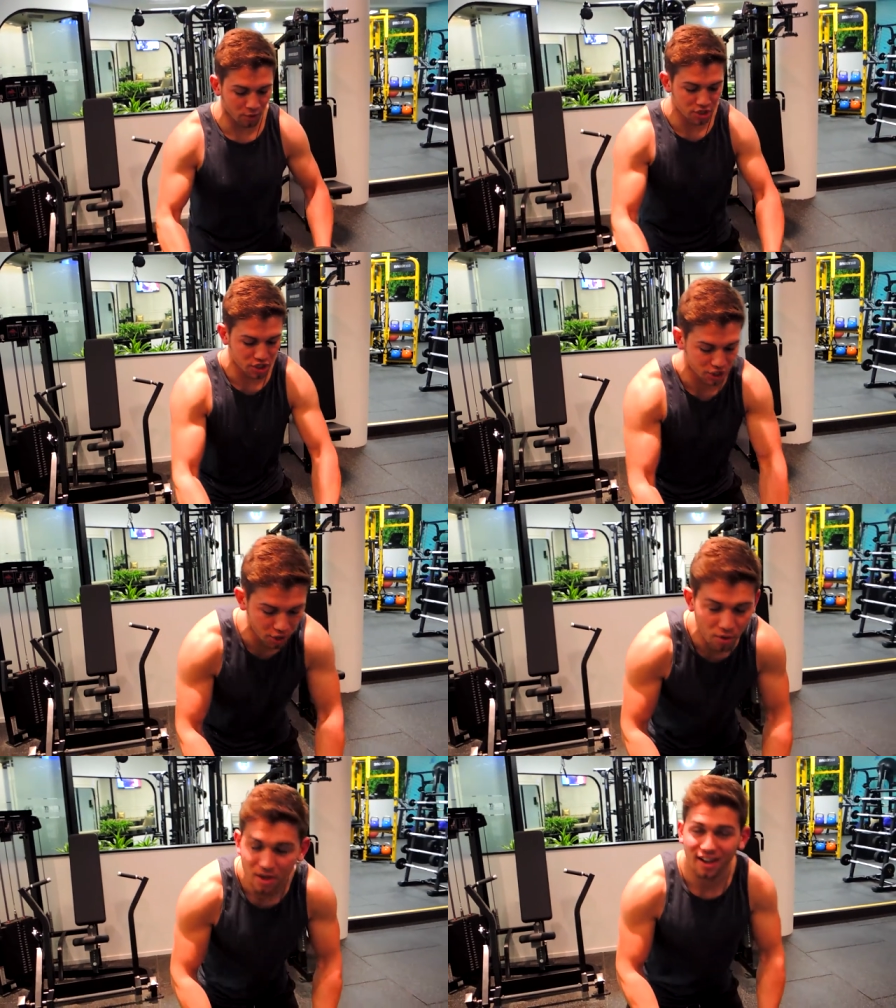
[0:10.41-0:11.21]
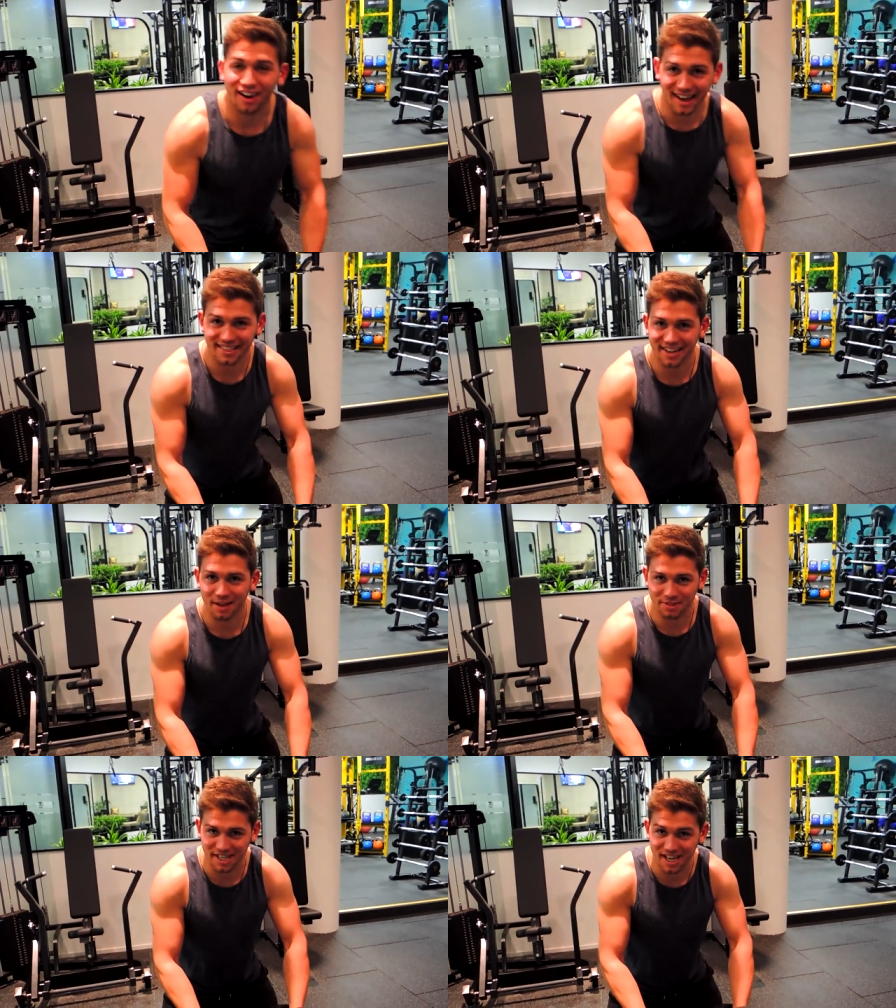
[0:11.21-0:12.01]
I want you to do, like the
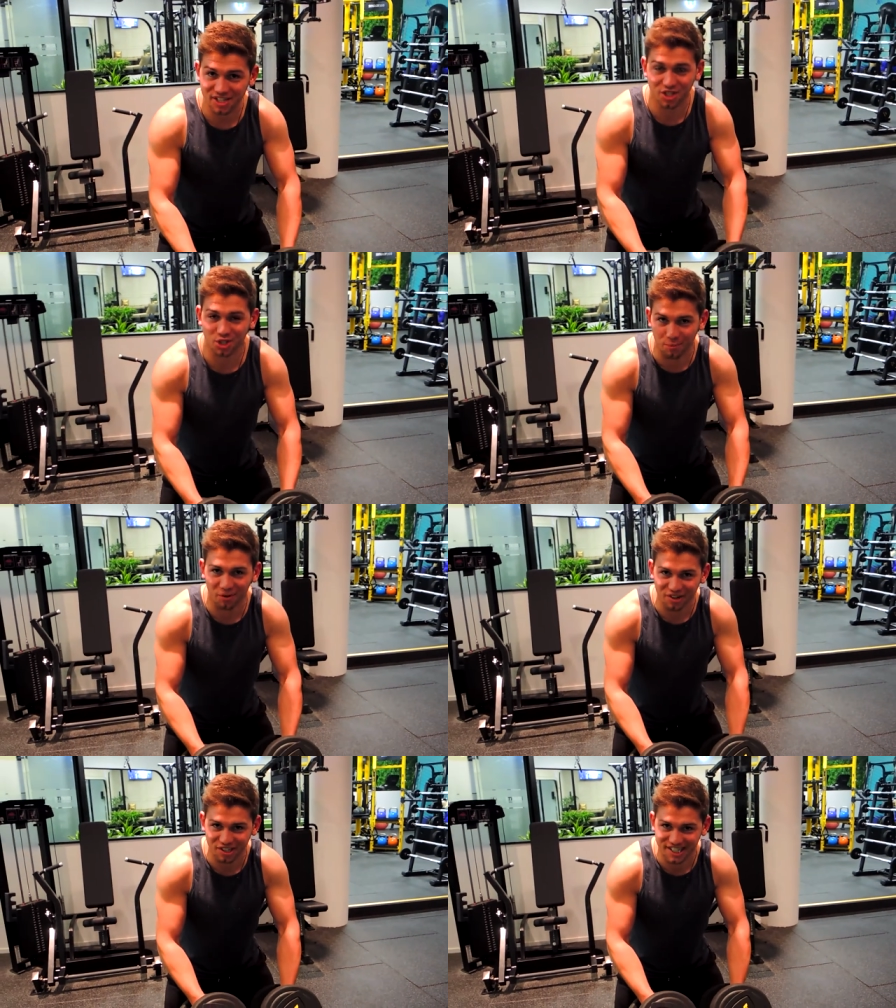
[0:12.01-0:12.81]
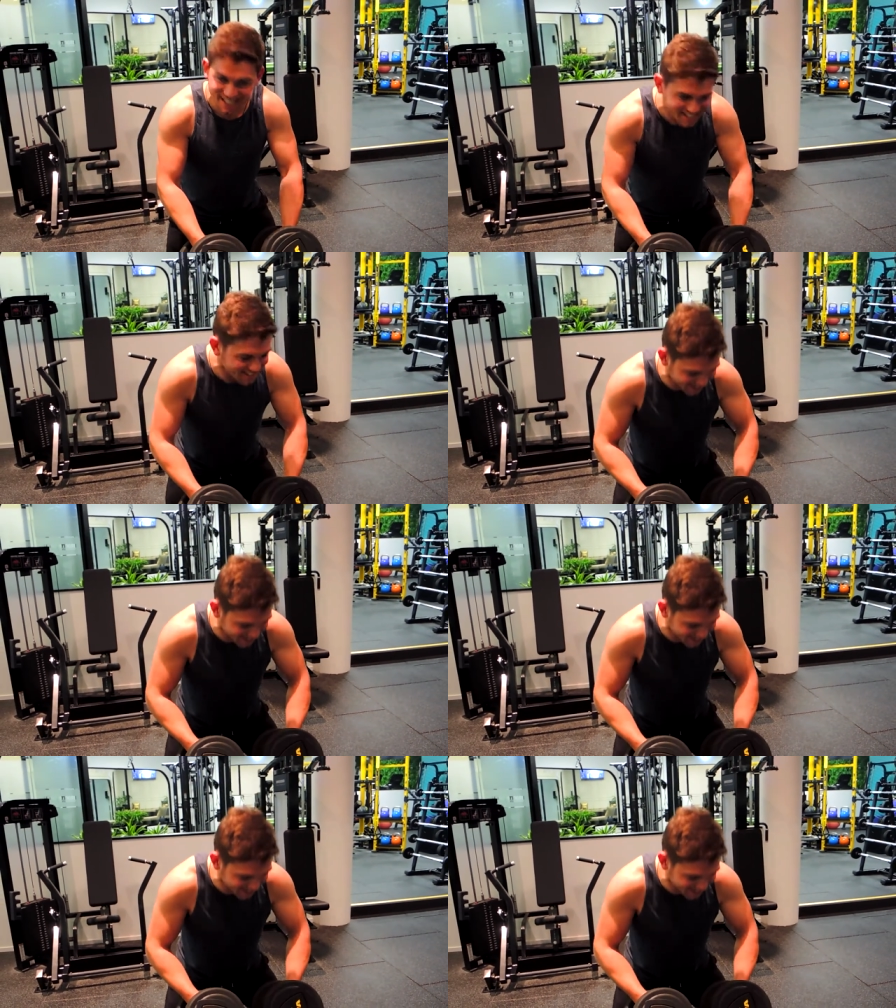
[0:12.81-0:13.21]
name says, you're supporting your chest,